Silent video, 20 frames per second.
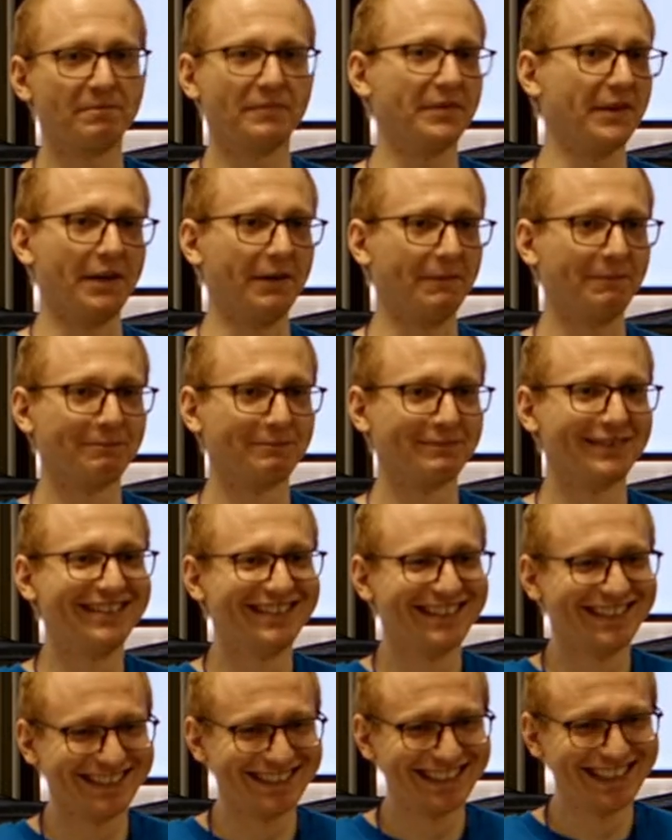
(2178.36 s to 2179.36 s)
No.
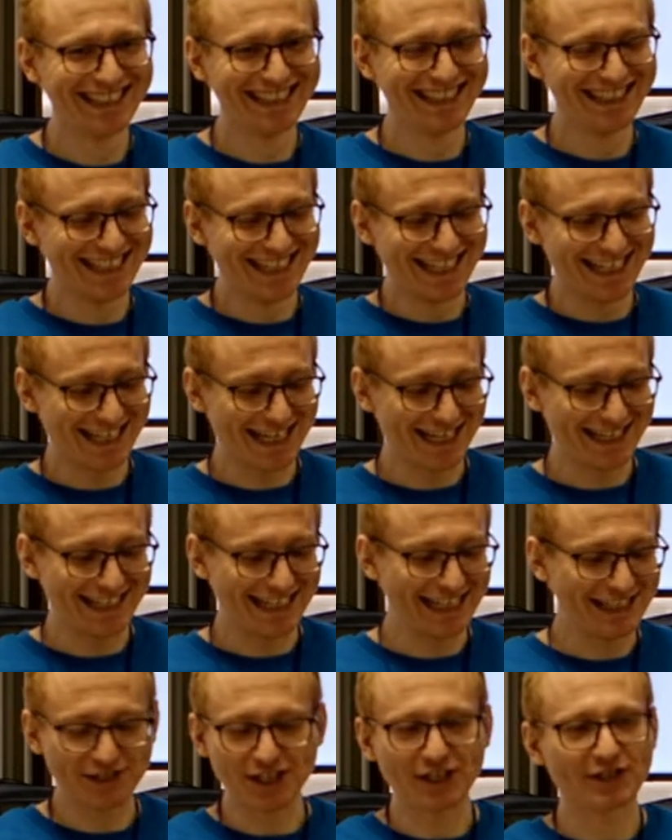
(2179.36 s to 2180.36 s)

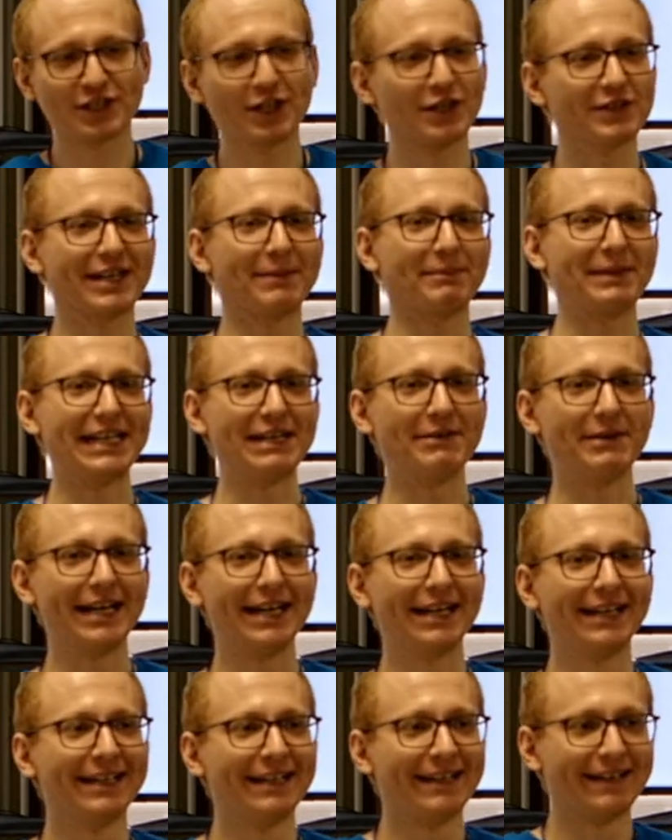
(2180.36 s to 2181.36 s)
It just shows up anyway.
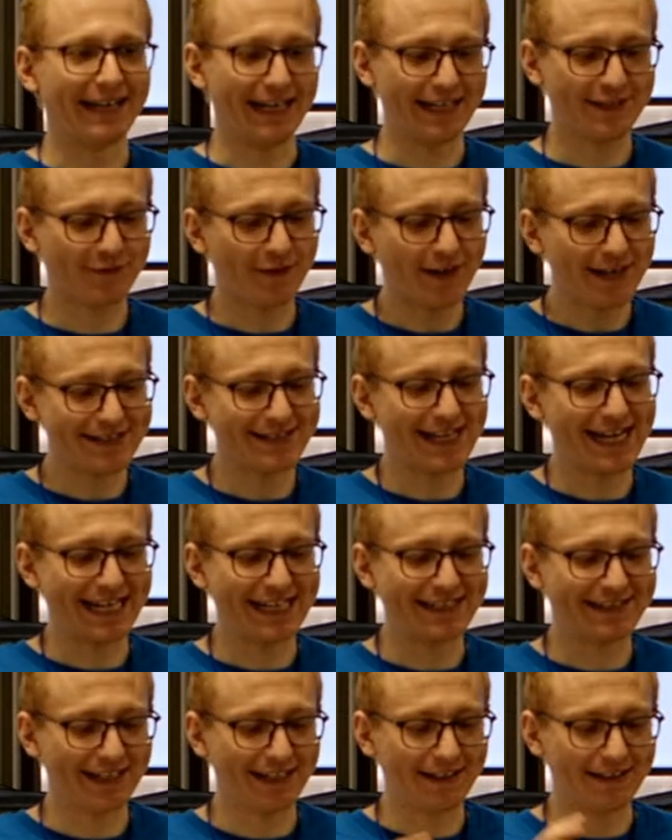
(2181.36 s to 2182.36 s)
As far as I
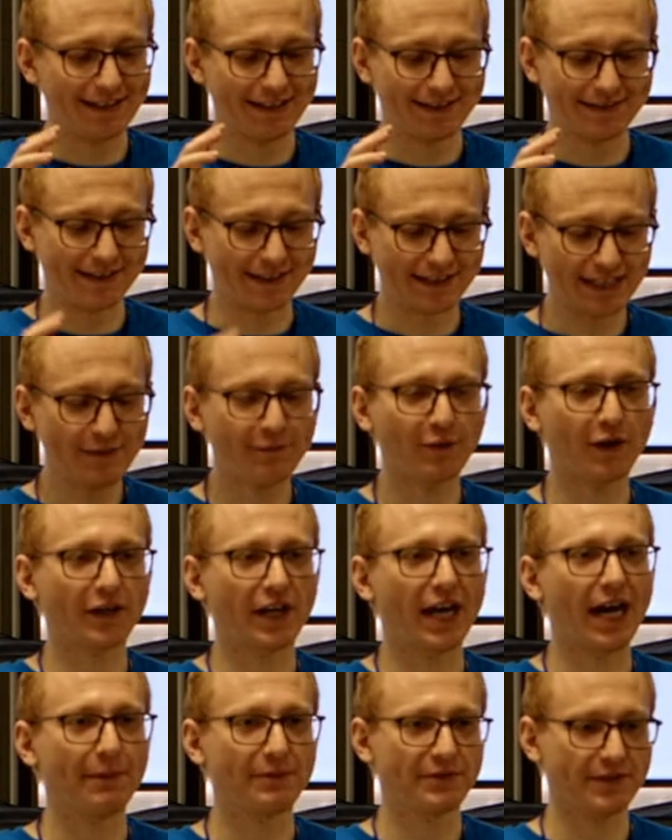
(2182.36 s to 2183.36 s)
can tell, the default
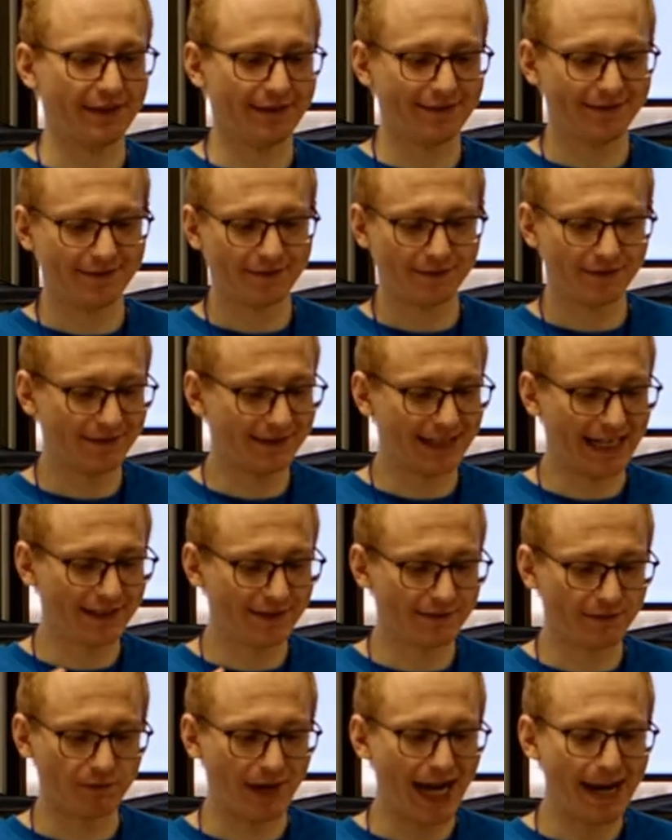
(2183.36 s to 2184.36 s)
option that
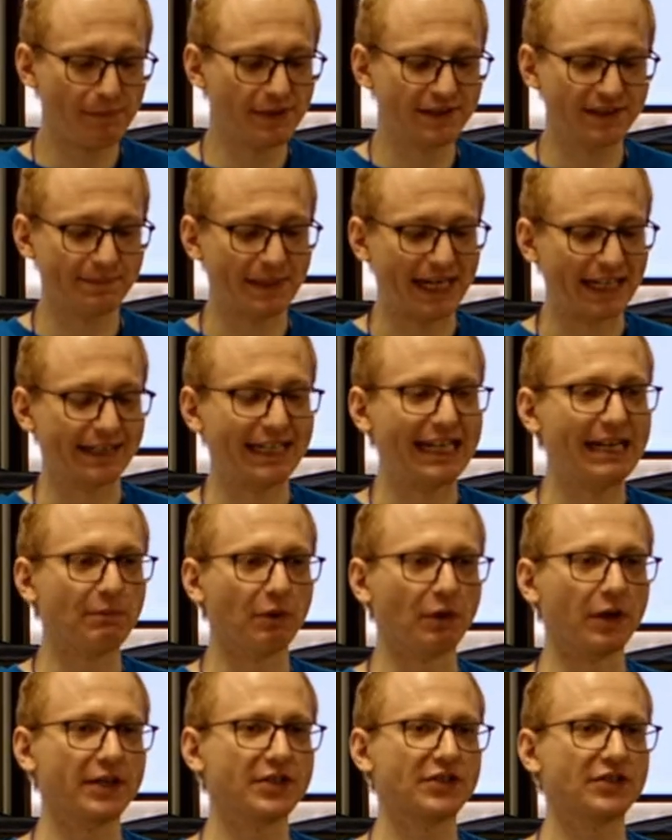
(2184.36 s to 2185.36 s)
rambles about
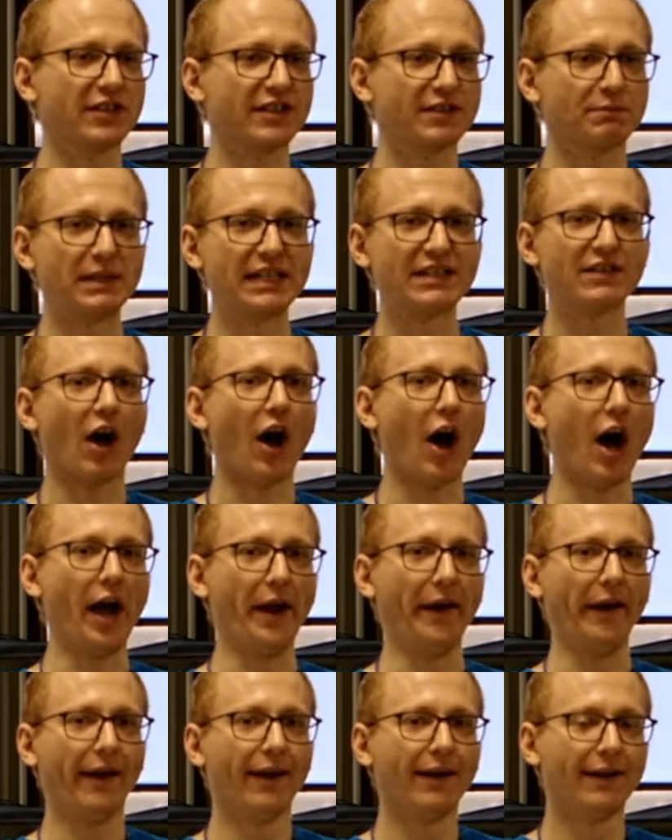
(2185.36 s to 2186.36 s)
keyboards just means
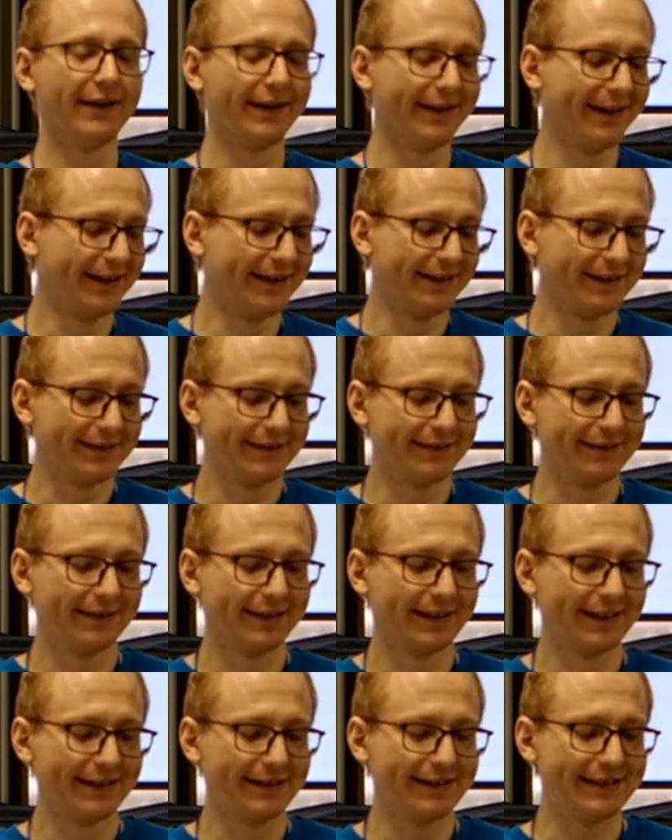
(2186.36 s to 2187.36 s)
on.
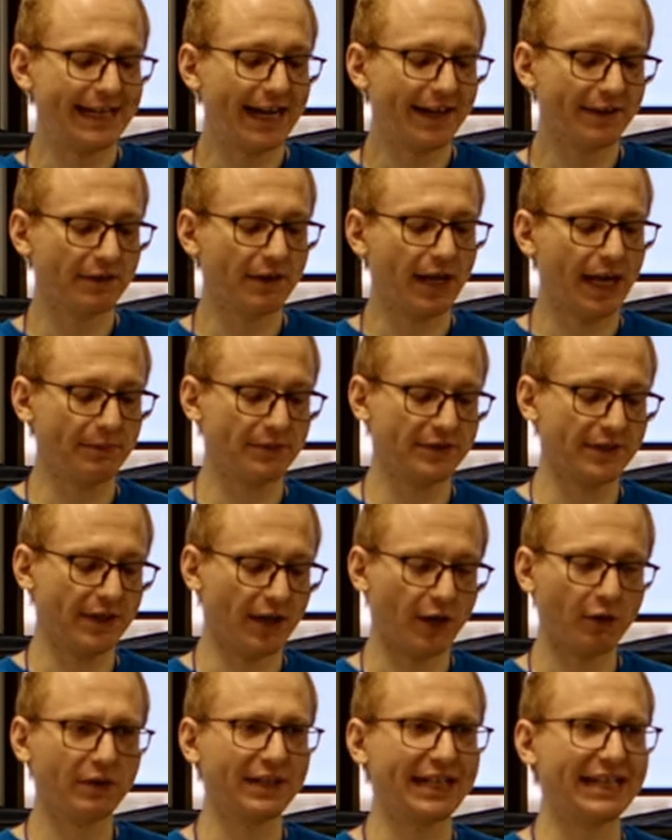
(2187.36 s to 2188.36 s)
The other option,
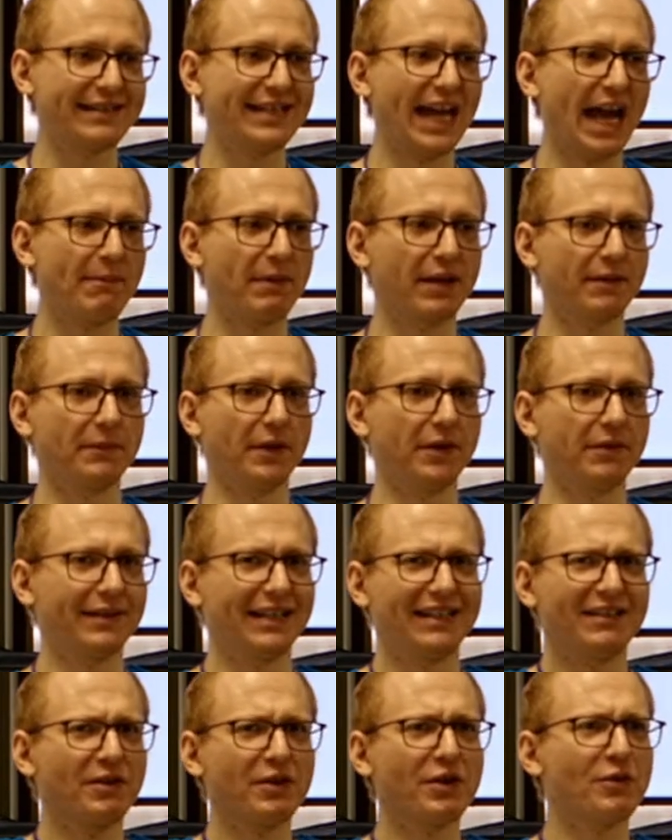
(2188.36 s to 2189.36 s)
only in tablet mode.
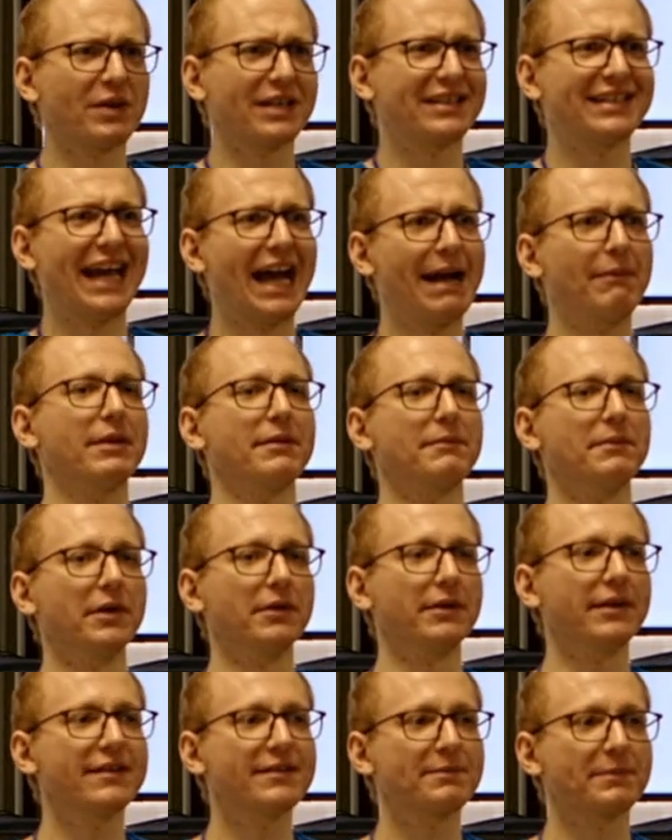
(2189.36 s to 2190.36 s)
I don't know what tablet
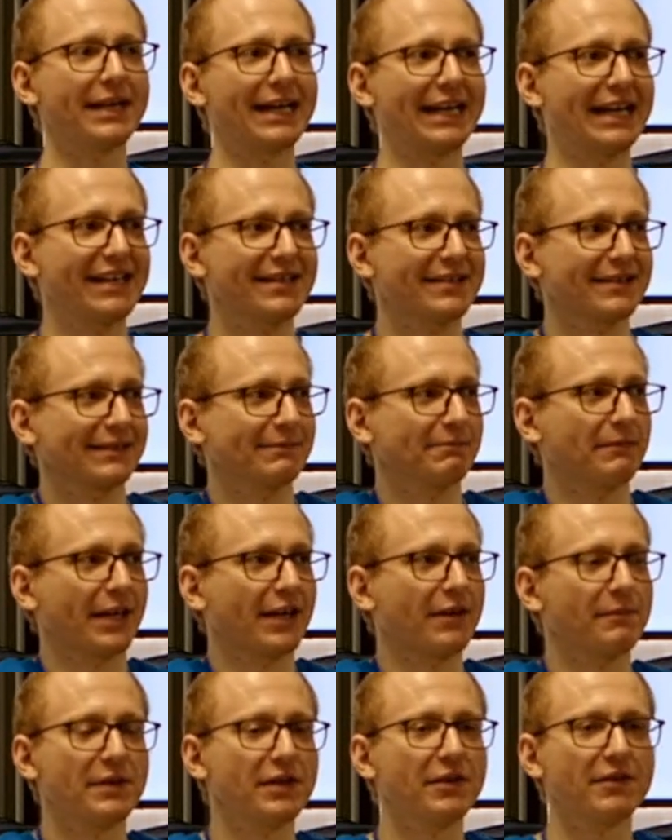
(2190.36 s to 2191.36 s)
mode is, but I guess my
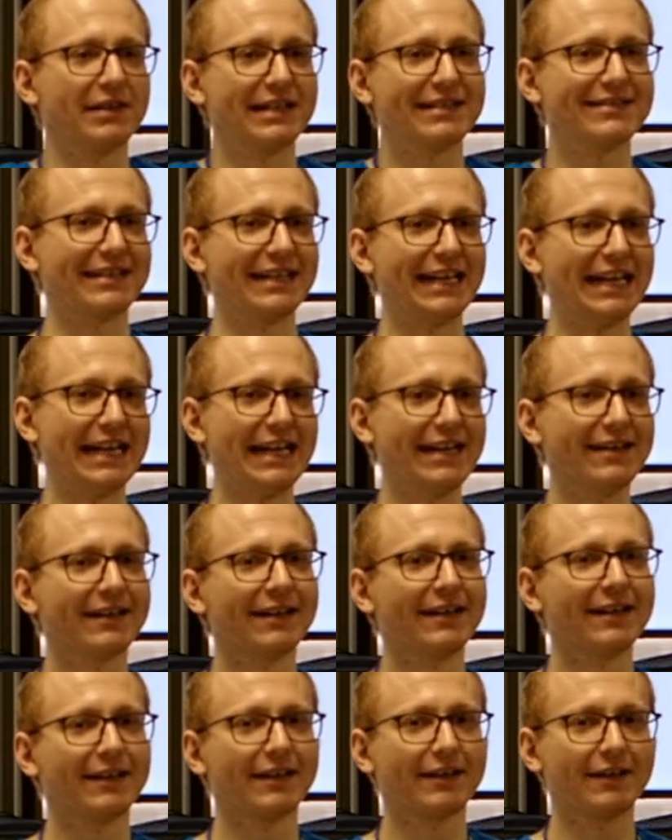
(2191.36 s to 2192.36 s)
computer isn't in it,
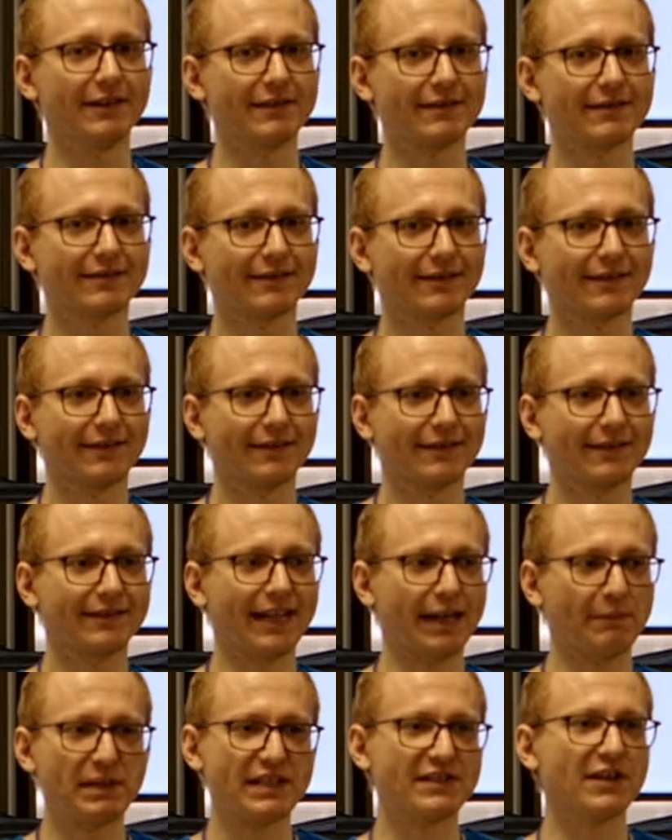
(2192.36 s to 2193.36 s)
because
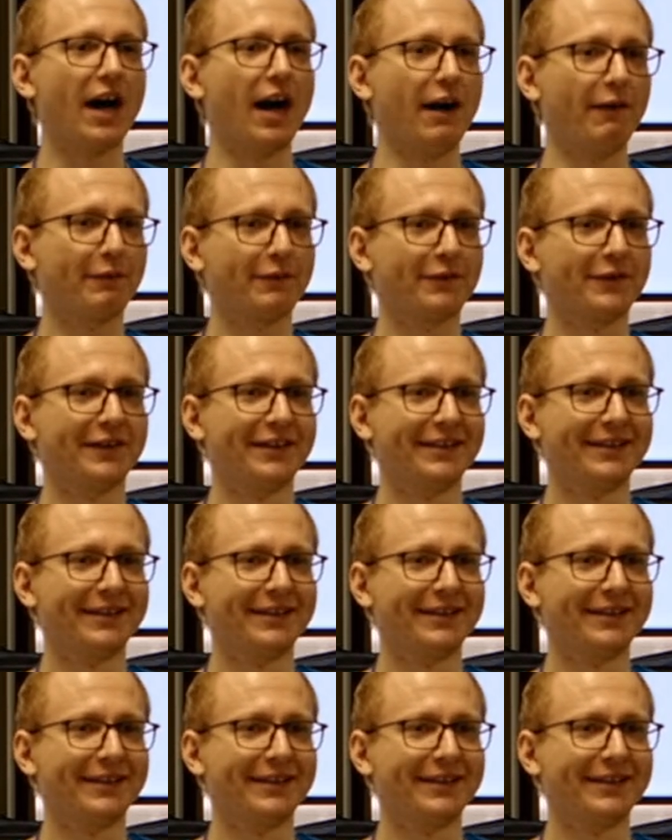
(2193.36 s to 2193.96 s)
that means off,